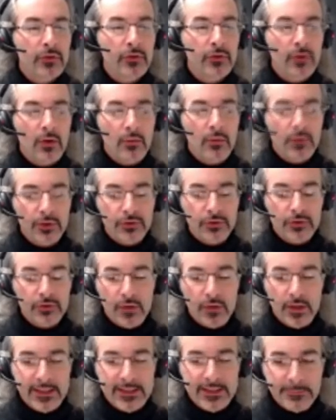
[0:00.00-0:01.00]
So what
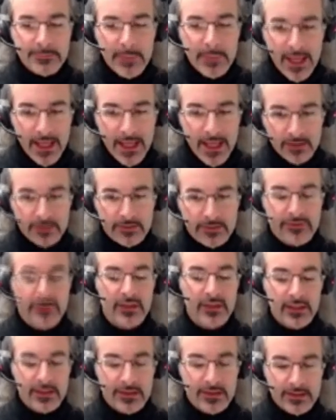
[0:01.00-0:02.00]
you expect
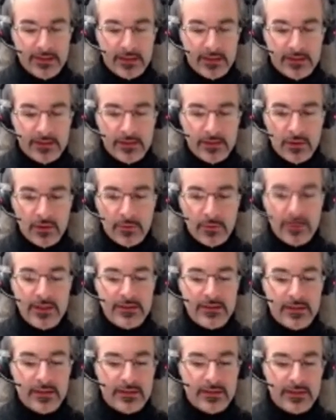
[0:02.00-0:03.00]
is that your
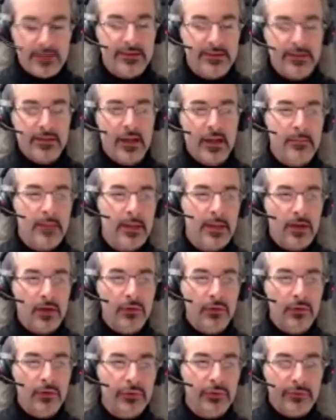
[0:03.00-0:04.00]
physics is described by a
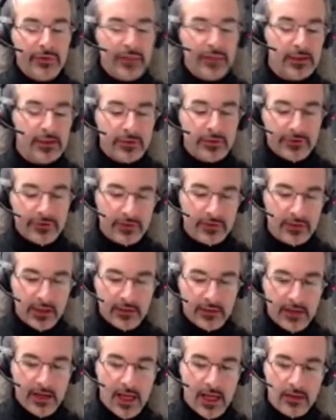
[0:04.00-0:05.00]
Goldstone field
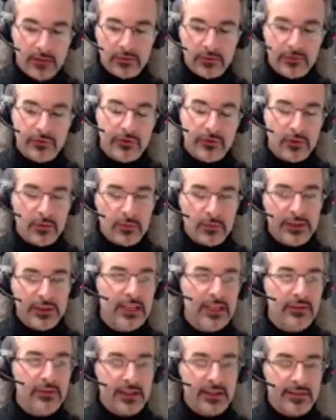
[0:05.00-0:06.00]
around
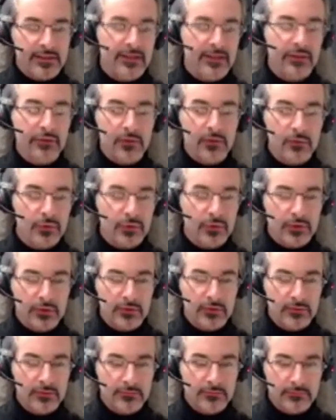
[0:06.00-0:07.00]
whatever is this
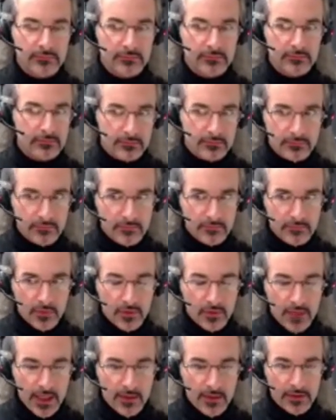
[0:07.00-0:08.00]
solution.
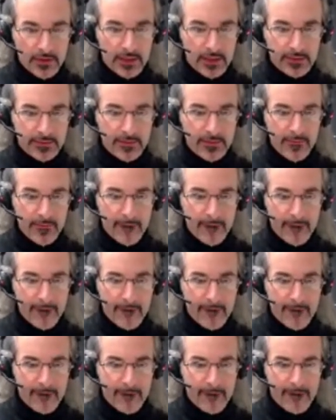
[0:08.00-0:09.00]
Okay with that?
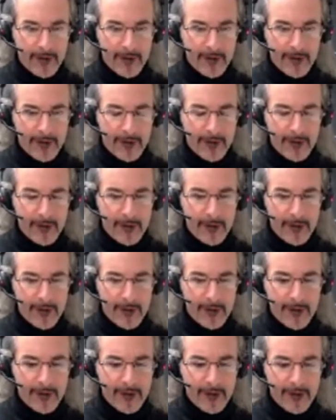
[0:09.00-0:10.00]

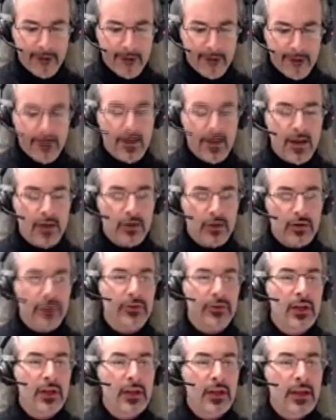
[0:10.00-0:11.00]
Okay. Good.